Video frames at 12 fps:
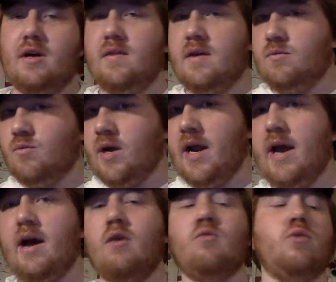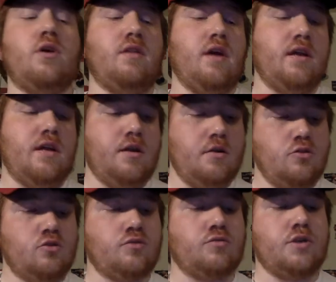and then went out with an
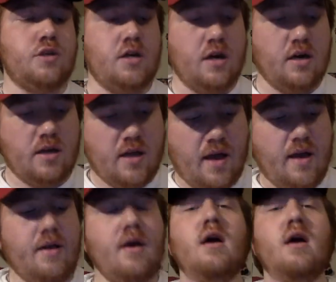injury again,